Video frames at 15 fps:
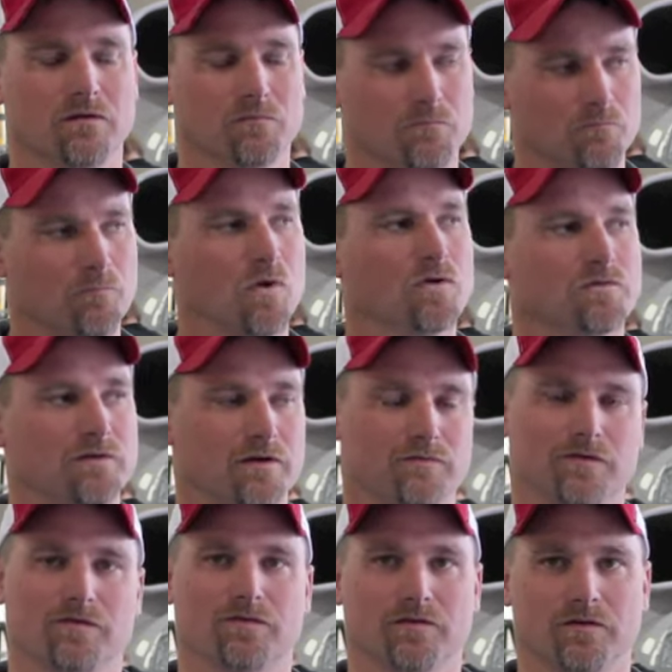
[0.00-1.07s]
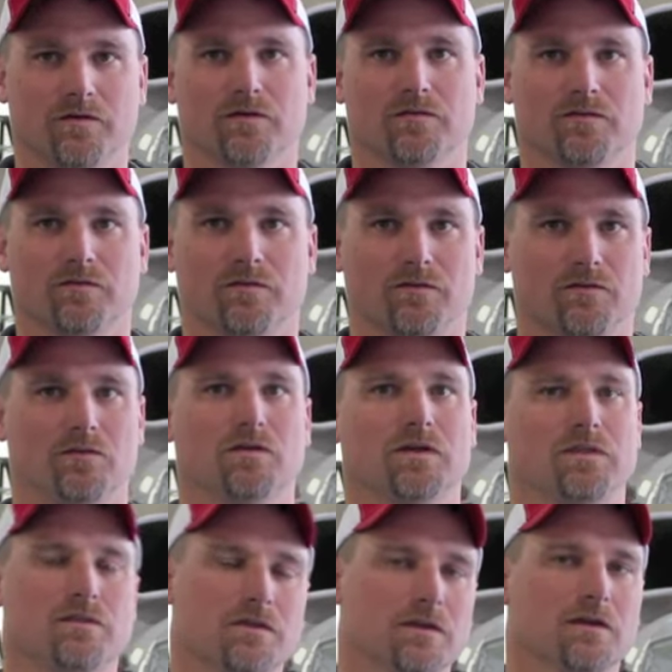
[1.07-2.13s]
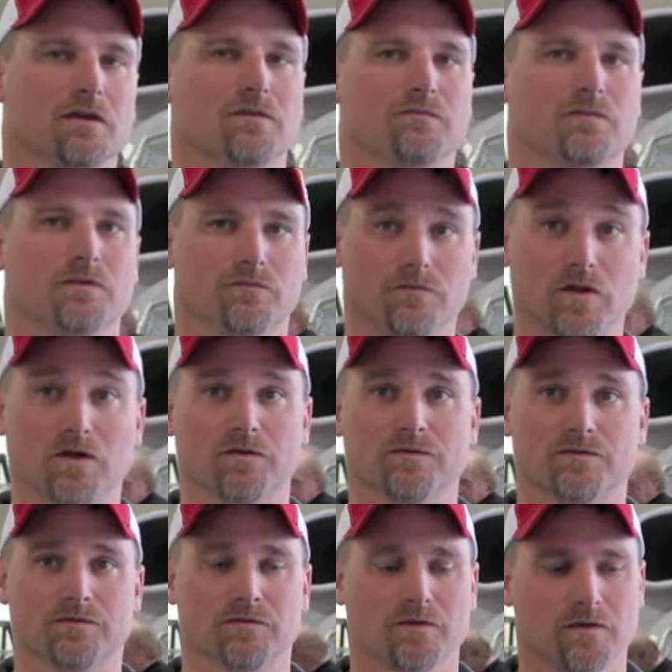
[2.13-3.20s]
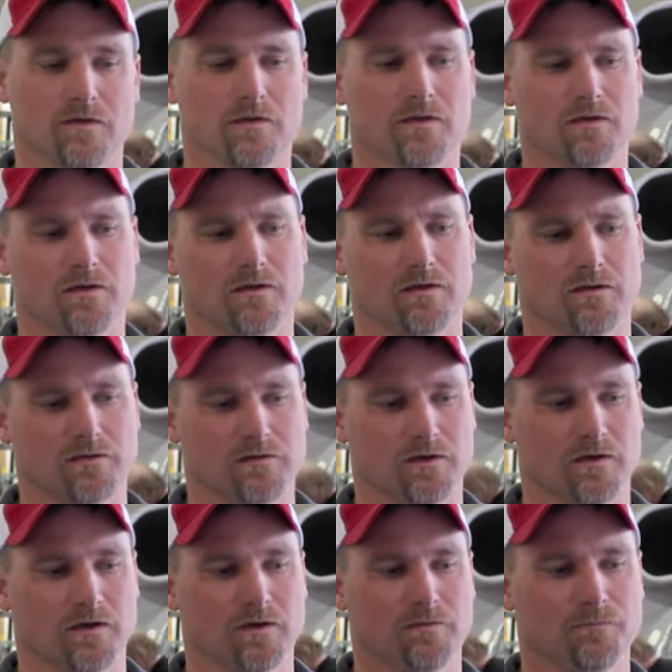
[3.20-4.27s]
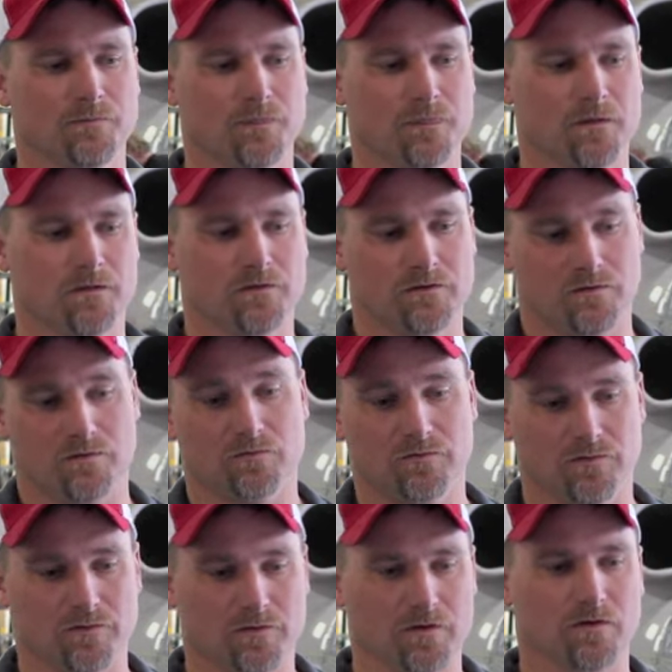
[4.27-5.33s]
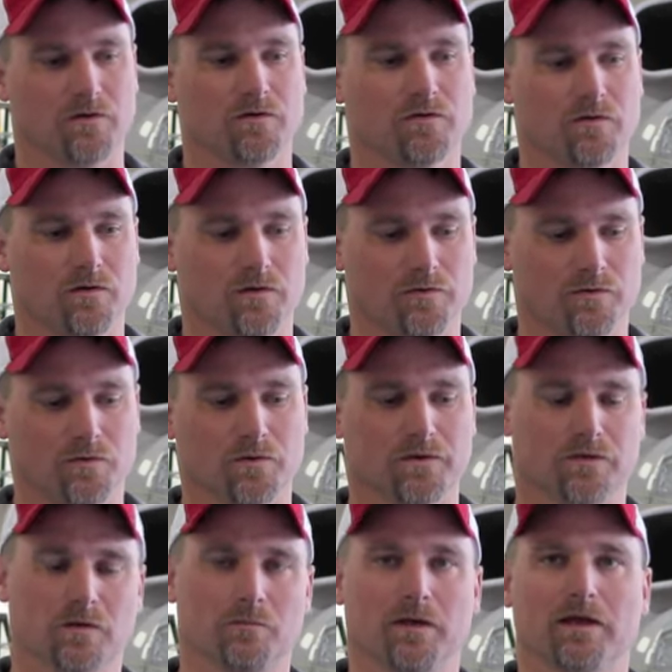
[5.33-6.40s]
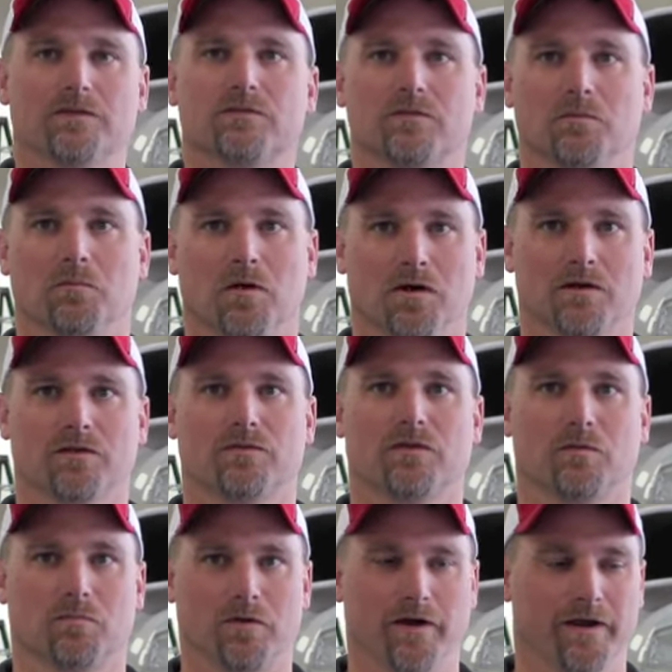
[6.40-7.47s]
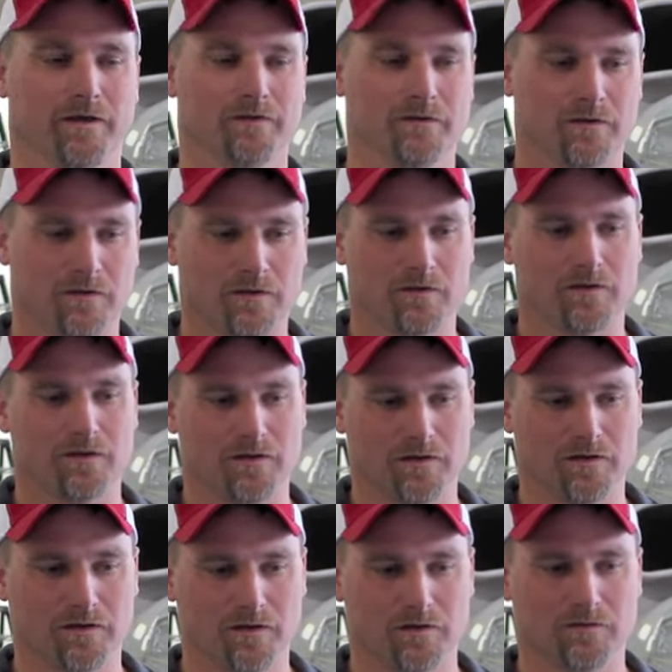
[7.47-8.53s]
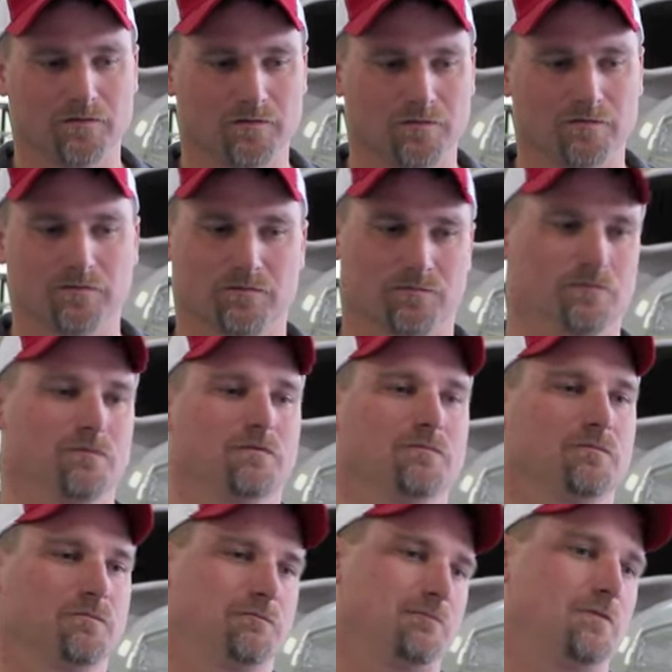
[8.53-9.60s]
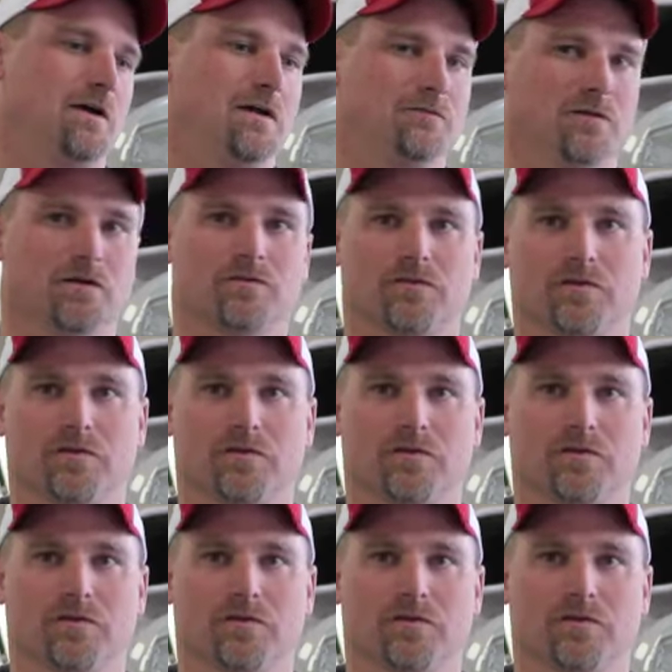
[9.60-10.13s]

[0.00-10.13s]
most every series you can think of that floats, and uh, you know, they're doing their best to market their brand and. Five years